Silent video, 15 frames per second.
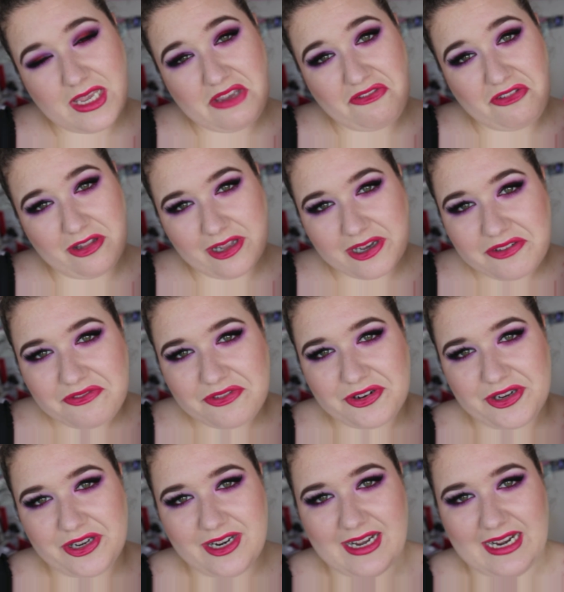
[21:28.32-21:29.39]
if you're looking for
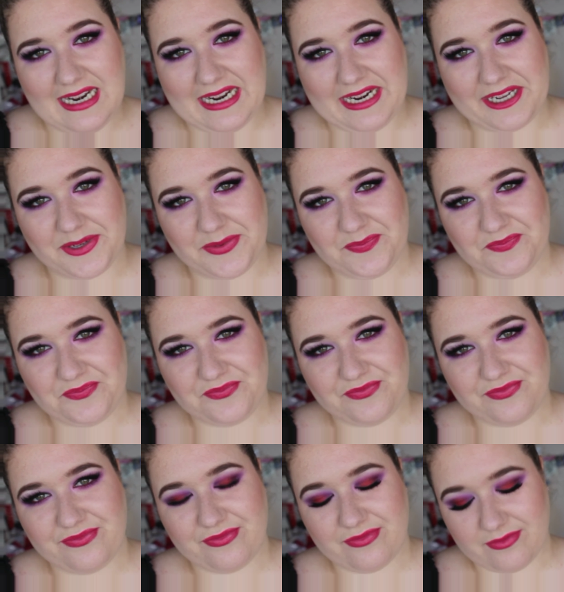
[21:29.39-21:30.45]
a good highlighter,
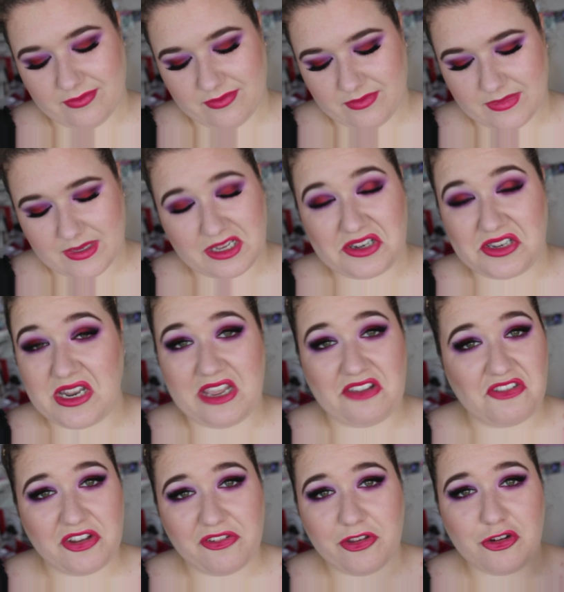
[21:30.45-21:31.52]

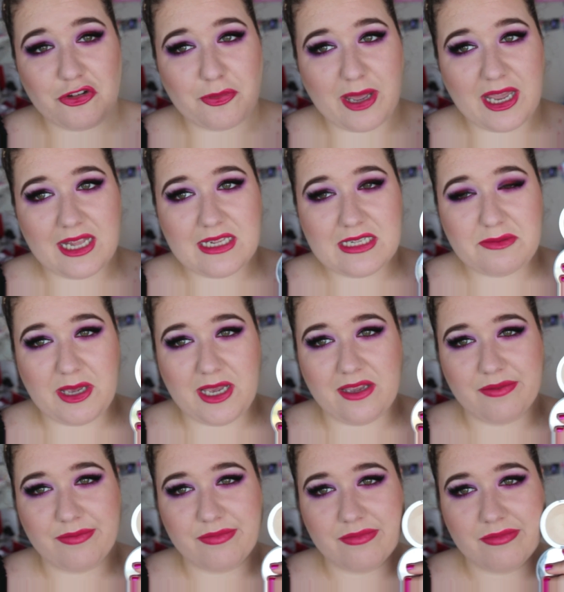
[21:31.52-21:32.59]
even if you're as pale as me,